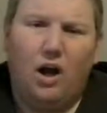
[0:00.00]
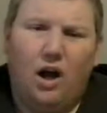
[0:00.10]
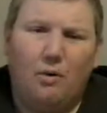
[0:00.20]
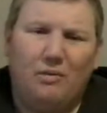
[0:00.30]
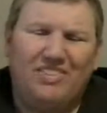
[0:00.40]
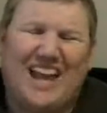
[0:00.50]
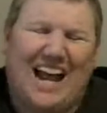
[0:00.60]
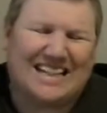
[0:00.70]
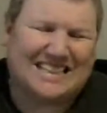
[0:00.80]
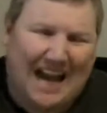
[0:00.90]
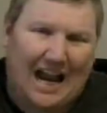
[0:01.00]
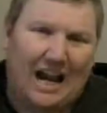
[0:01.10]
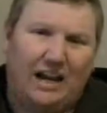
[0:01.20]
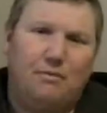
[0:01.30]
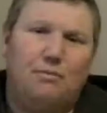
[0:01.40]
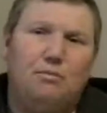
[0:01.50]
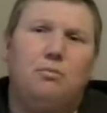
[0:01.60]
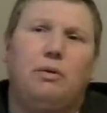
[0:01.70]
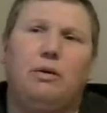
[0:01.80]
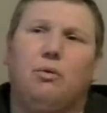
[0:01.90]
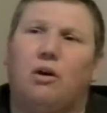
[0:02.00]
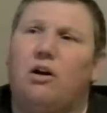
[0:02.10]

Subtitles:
At that time, we were